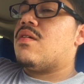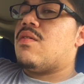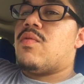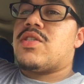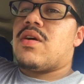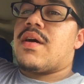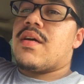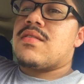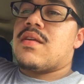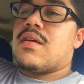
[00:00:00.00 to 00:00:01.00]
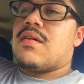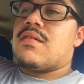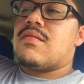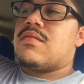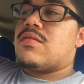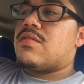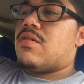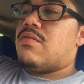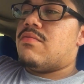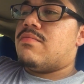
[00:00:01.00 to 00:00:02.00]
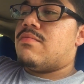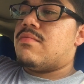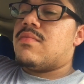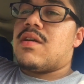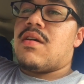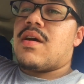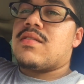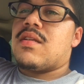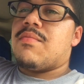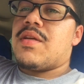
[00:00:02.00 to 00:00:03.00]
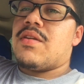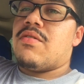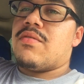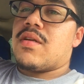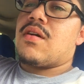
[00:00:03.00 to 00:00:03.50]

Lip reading: what y'all guys think. So y'all guys let me know in the